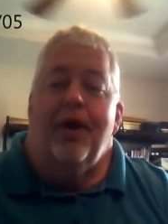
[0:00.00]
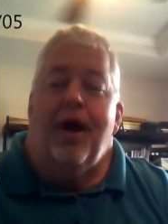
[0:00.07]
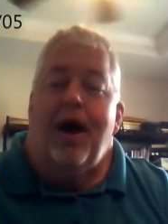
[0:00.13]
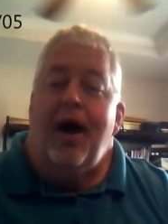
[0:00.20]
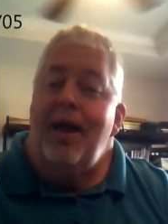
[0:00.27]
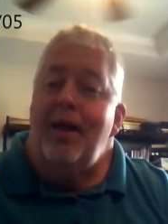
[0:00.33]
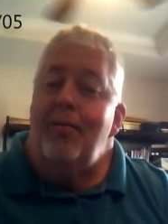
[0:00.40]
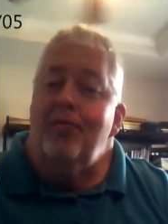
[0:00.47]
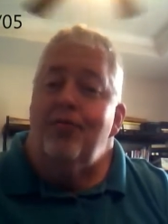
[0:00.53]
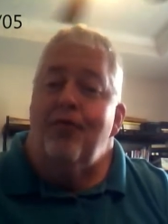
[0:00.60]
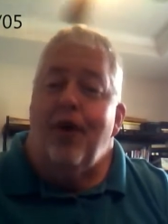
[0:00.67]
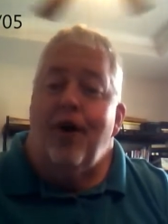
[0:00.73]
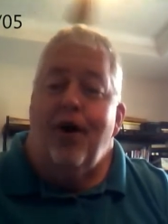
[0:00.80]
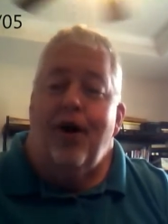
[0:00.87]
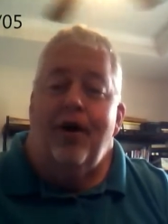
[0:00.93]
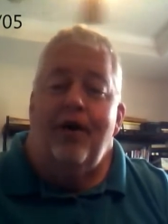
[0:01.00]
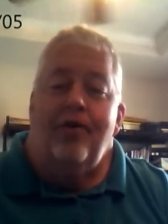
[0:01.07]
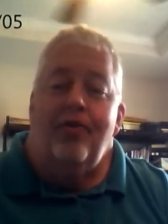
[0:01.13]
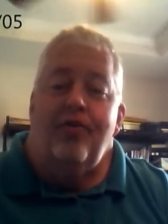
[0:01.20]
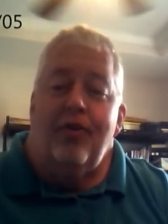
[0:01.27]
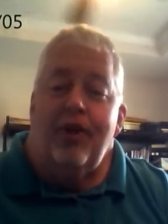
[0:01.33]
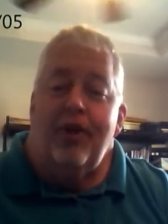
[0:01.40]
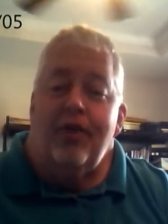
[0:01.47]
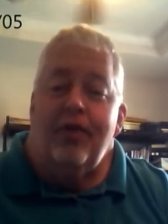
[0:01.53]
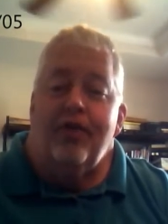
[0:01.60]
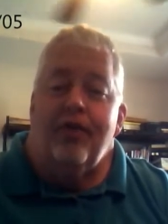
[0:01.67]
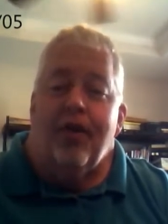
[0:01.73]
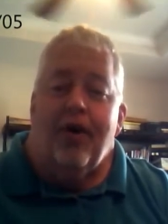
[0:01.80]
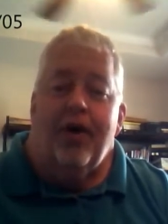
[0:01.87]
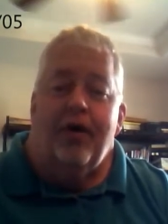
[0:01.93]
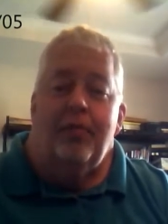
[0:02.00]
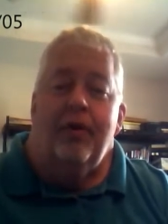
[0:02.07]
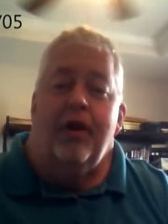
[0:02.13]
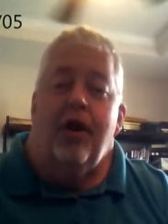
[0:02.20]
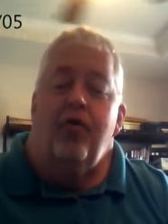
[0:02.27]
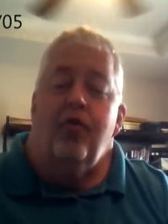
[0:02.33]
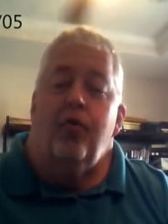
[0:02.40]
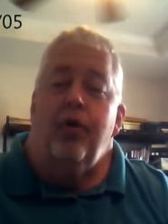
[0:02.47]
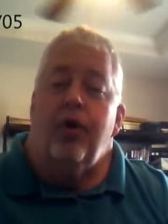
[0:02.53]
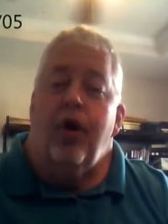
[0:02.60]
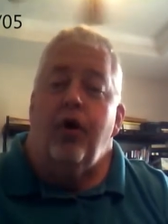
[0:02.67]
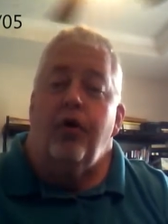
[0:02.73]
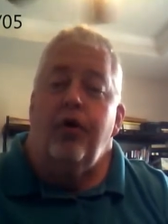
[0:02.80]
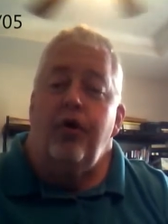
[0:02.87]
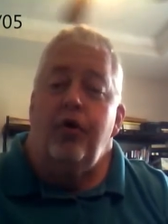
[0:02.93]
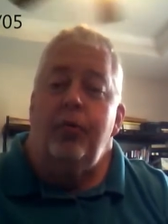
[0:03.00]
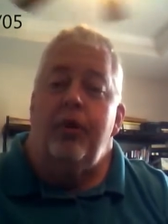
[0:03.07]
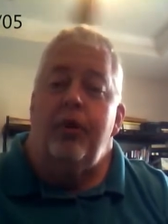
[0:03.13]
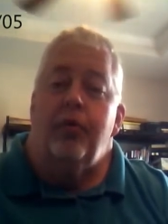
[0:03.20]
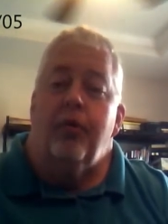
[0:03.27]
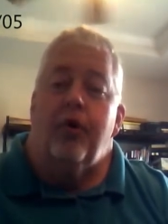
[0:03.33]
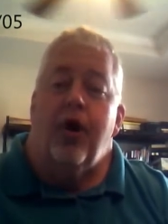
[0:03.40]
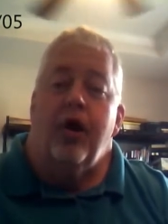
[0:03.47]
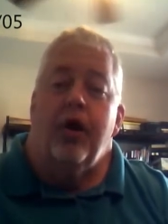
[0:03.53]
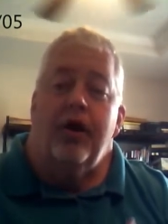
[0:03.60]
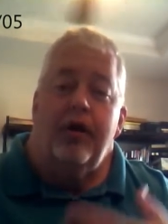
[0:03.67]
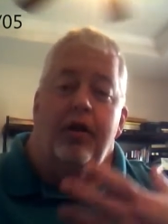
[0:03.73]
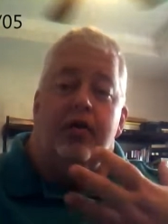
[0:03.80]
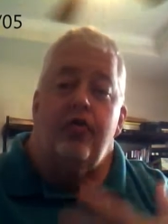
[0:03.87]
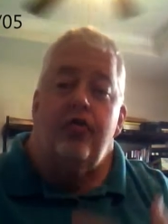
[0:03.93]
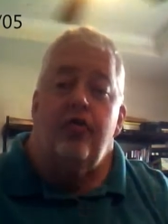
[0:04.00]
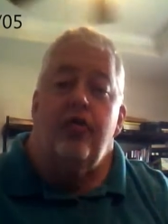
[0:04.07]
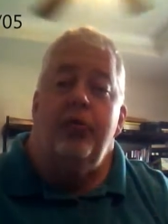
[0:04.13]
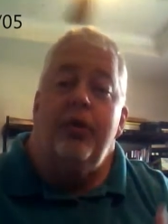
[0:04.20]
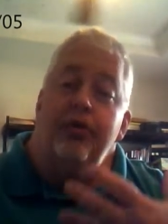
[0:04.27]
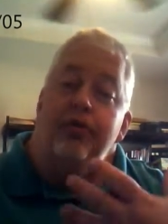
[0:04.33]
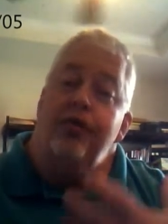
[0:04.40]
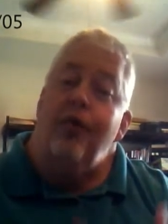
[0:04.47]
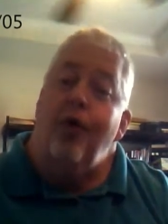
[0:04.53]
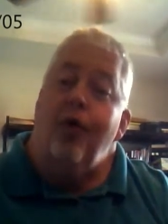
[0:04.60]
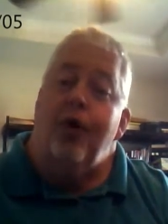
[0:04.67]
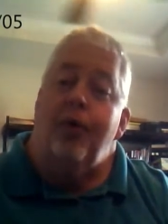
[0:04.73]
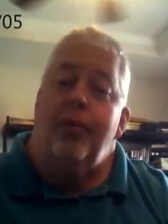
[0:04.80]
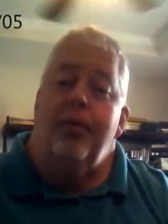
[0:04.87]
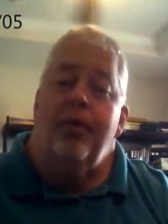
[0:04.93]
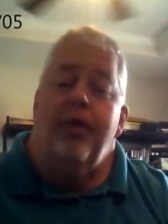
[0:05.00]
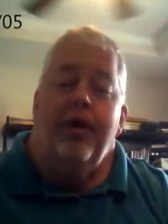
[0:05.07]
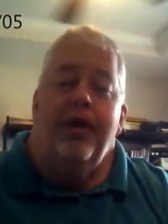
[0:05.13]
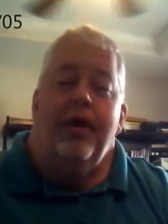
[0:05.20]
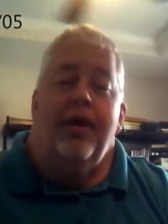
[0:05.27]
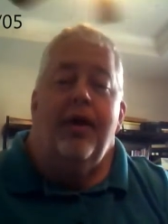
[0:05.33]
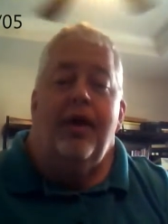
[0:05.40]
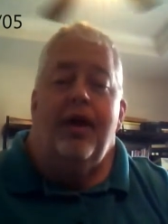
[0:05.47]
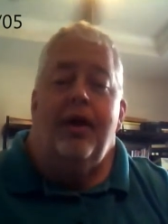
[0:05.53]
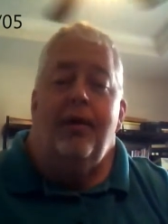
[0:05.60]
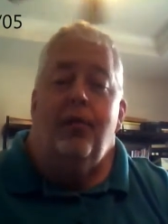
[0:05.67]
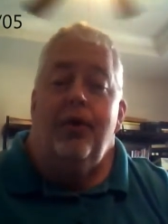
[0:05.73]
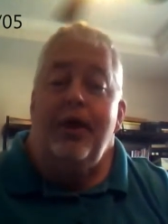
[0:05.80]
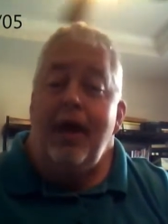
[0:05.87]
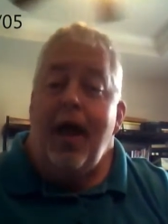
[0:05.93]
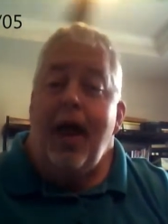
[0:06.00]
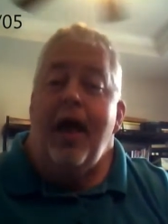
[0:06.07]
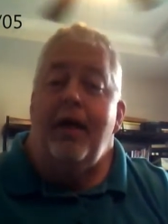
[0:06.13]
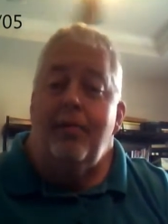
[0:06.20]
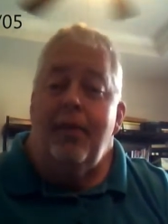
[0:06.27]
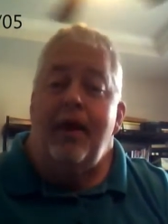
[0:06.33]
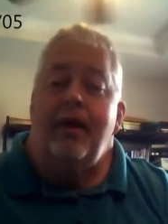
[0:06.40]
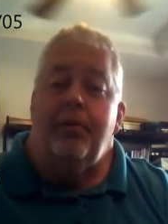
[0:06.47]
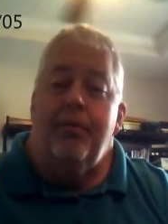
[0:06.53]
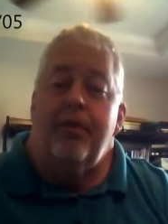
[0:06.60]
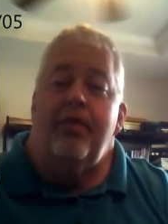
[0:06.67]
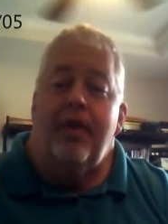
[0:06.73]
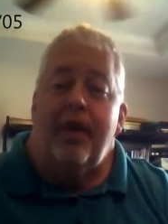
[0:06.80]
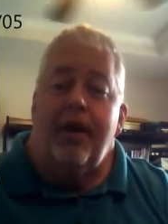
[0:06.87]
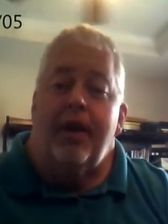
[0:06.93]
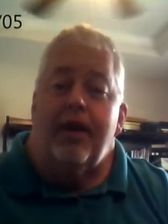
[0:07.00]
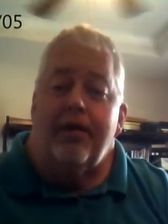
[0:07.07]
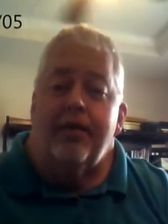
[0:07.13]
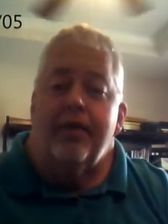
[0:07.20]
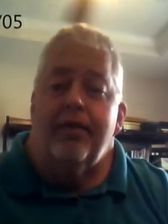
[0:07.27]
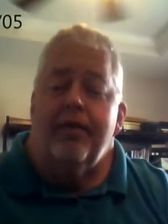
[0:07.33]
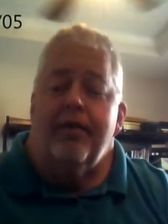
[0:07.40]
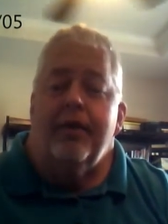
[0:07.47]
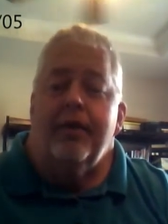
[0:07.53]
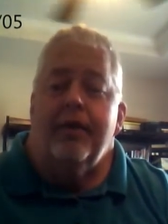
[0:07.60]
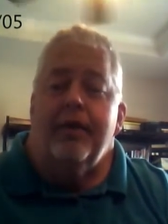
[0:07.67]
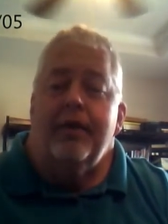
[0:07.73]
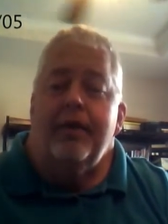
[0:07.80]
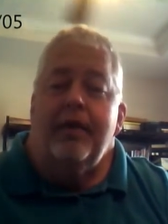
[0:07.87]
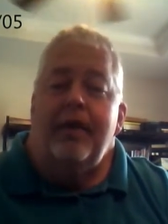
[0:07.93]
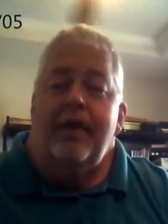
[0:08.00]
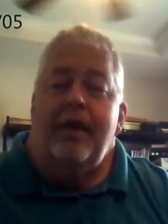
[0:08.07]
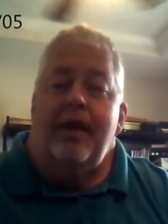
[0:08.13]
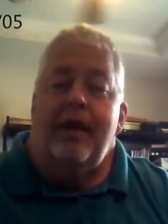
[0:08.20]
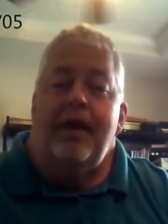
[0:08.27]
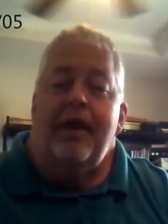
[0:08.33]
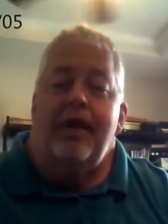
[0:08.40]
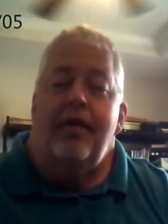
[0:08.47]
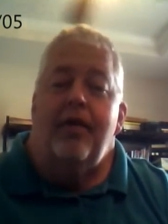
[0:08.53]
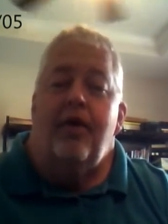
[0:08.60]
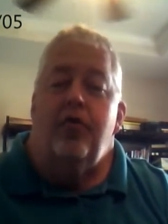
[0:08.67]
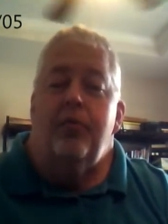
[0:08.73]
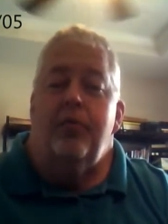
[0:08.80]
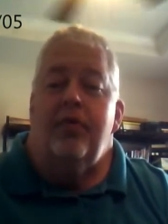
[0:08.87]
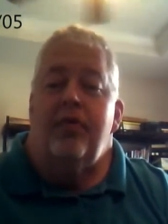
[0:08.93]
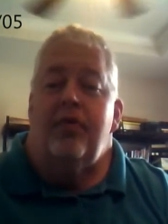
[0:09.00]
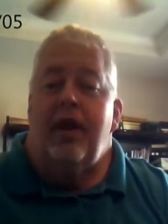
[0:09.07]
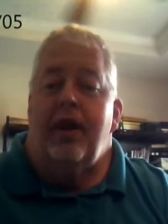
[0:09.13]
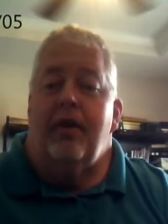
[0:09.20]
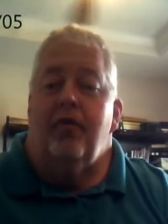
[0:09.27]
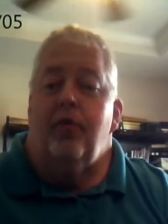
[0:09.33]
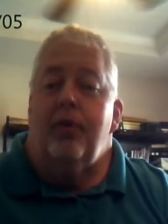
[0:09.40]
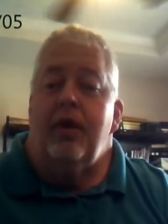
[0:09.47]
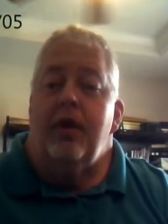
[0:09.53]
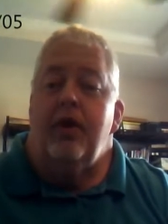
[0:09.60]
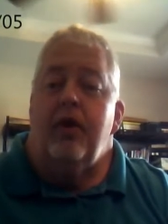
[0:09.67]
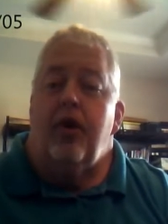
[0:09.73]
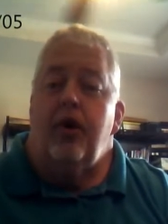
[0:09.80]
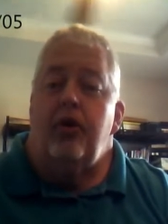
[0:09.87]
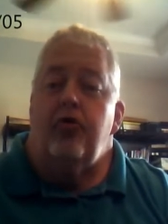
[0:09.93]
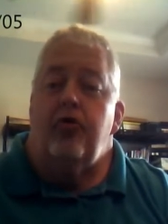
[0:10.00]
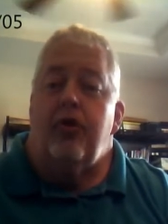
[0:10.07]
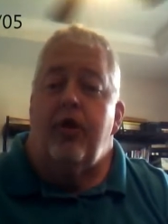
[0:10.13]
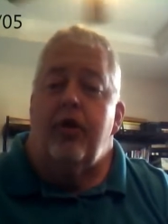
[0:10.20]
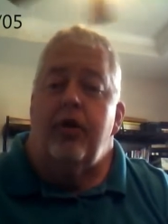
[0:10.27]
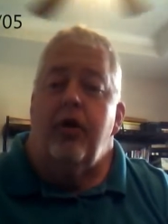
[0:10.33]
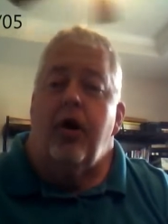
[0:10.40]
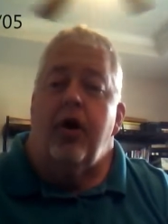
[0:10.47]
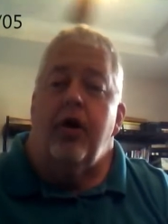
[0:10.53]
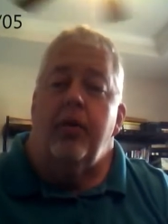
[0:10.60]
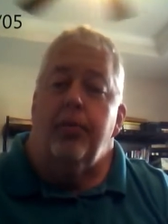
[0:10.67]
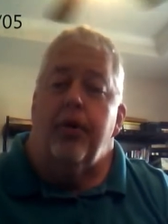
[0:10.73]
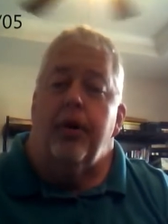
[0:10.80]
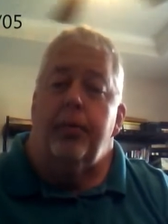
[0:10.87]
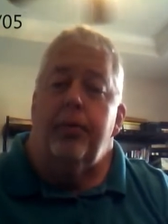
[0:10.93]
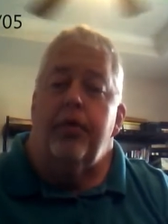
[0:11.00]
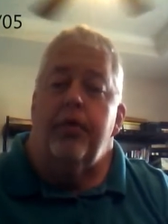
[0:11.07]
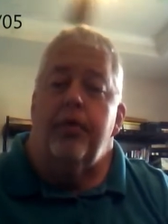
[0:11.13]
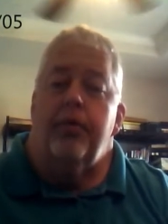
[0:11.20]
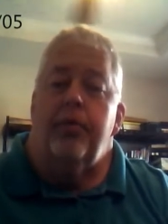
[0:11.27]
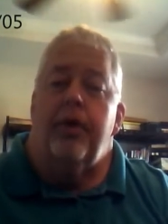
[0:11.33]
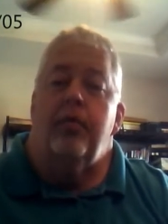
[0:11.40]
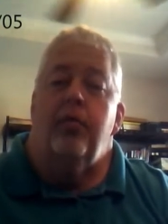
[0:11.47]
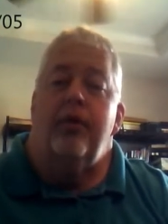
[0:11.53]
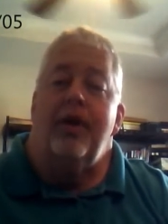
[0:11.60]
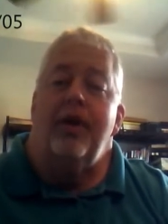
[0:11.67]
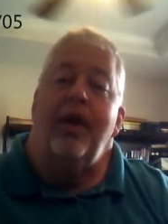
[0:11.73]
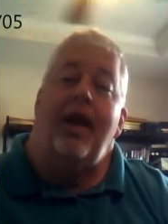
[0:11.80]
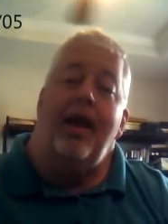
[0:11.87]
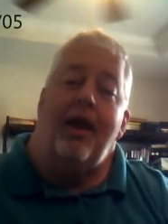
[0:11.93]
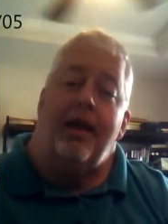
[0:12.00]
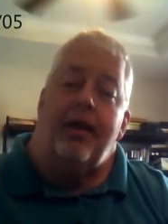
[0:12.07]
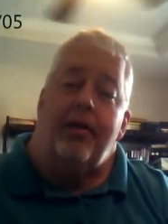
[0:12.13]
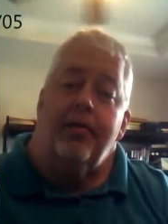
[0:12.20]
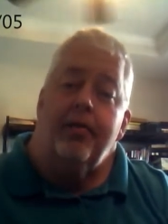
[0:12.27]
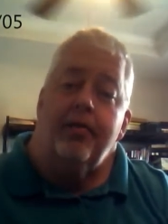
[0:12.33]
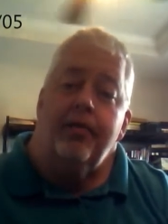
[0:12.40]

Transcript: I am flawed and she is flawed because we're all human. We're all in this human form and we can make mistakes. And in those mistakes, we can hurt each other, not on purpose, but we can.